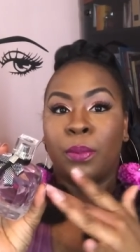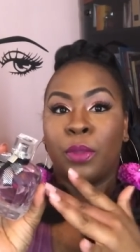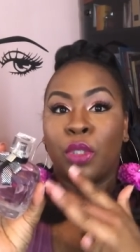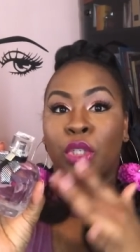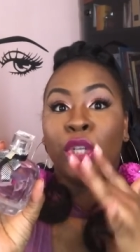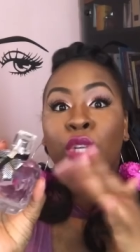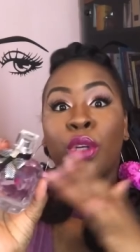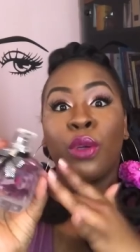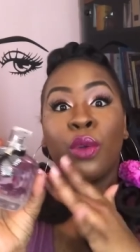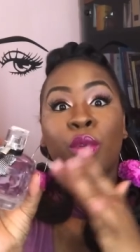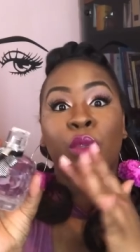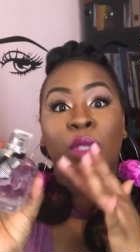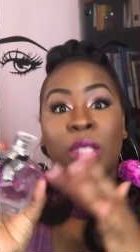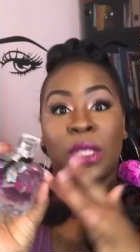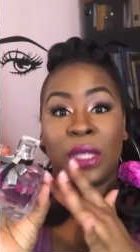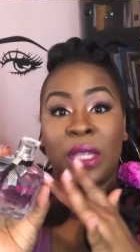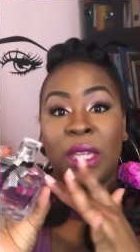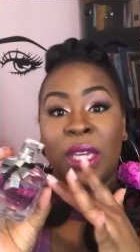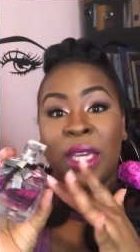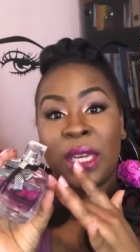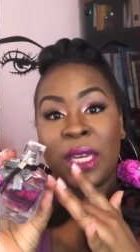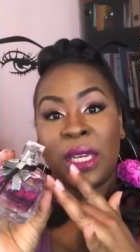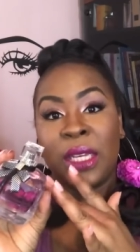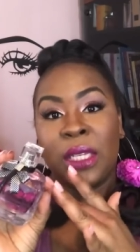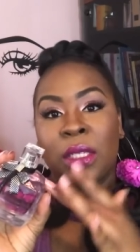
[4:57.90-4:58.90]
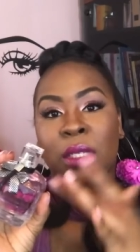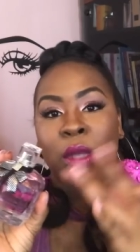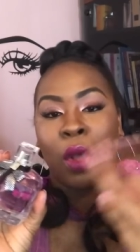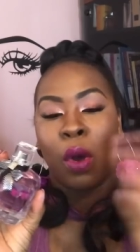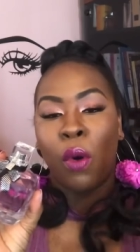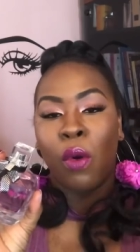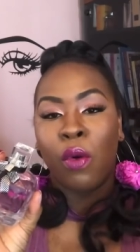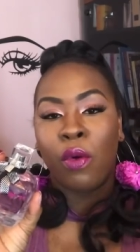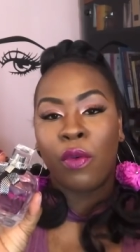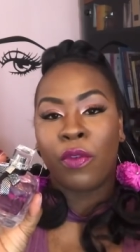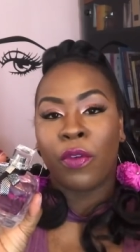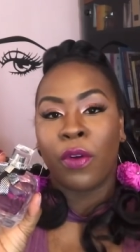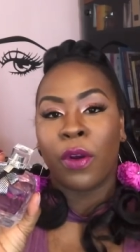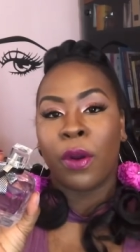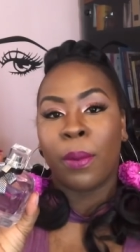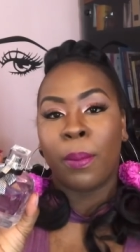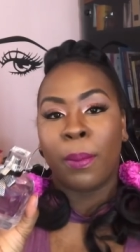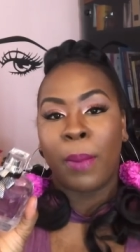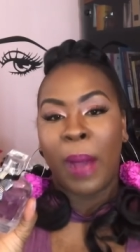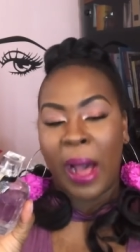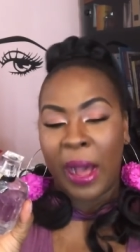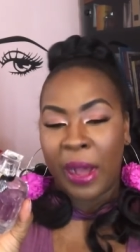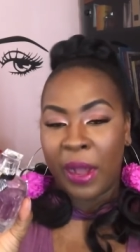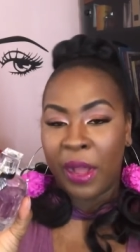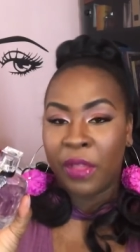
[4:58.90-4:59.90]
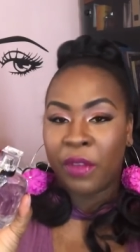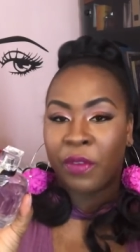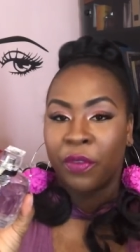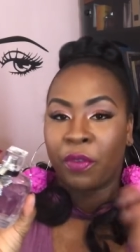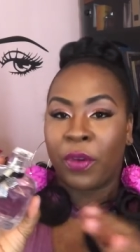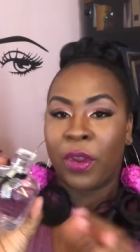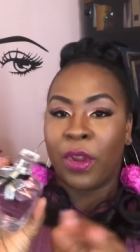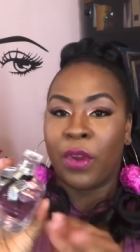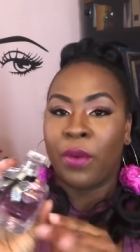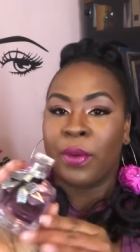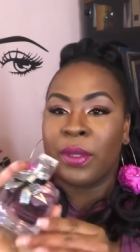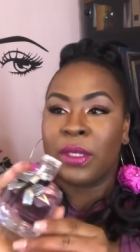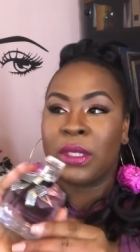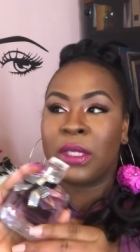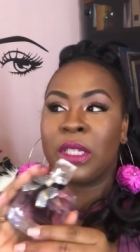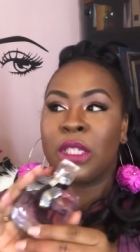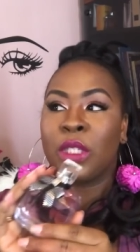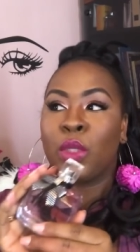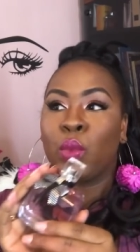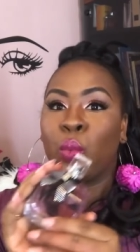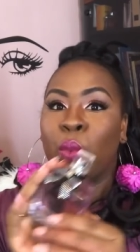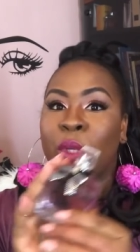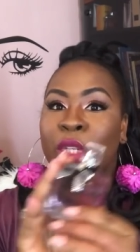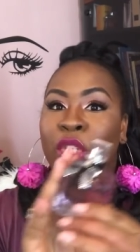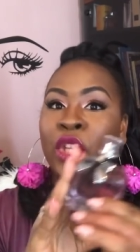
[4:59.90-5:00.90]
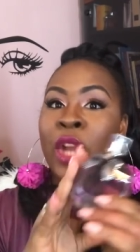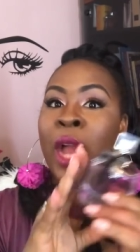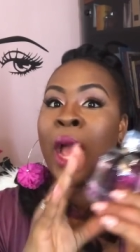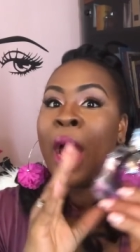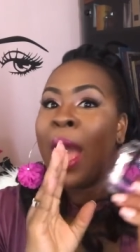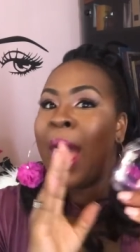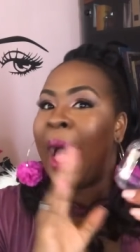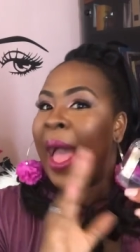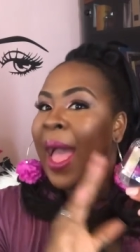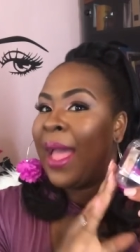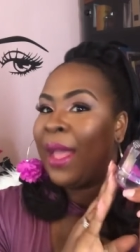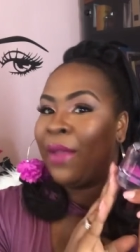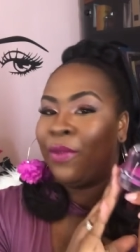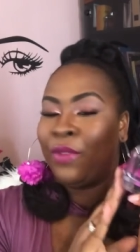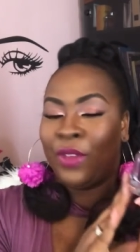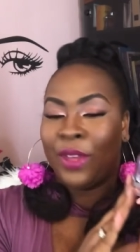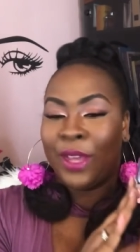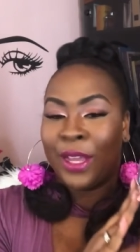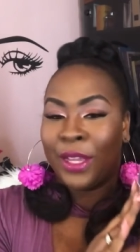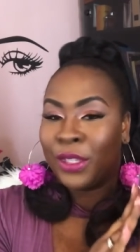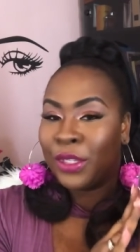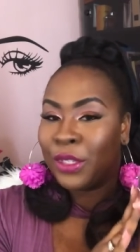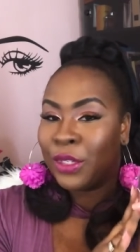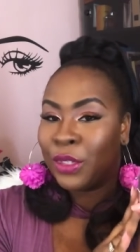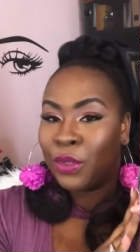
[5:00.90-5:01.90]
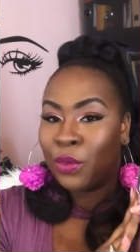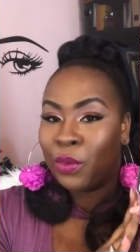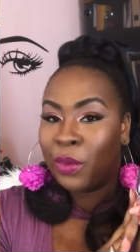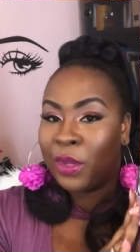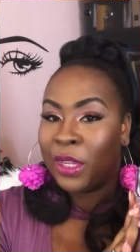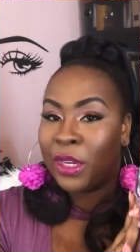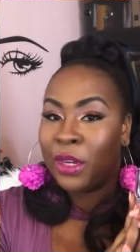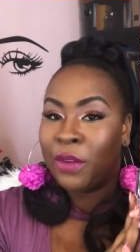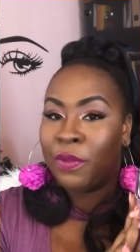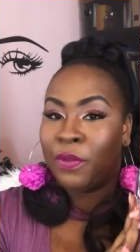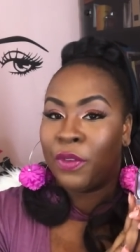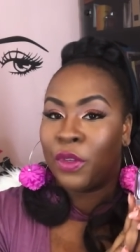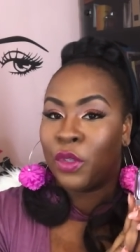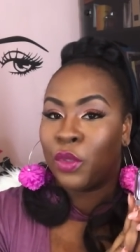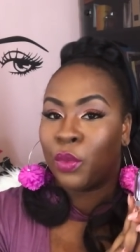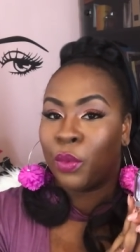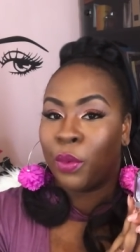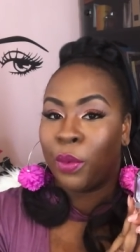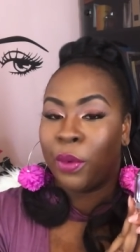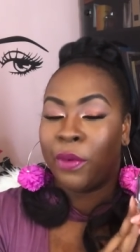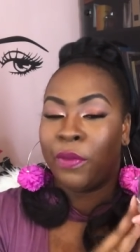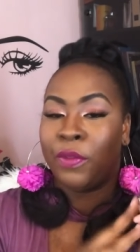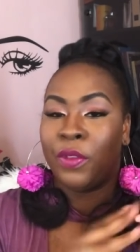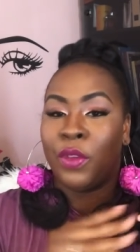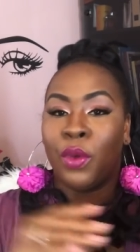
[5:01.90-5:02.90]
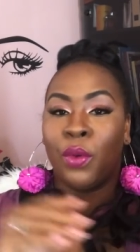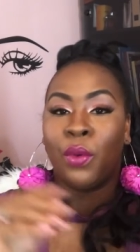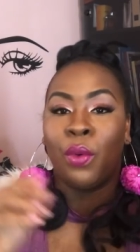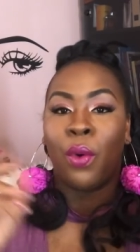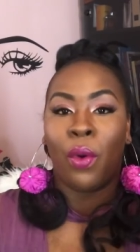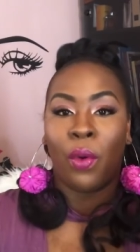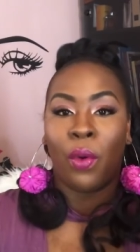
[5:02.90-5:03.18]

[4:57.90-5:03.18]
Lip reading: choose these over my other fragrances, which I have yet to do an individual review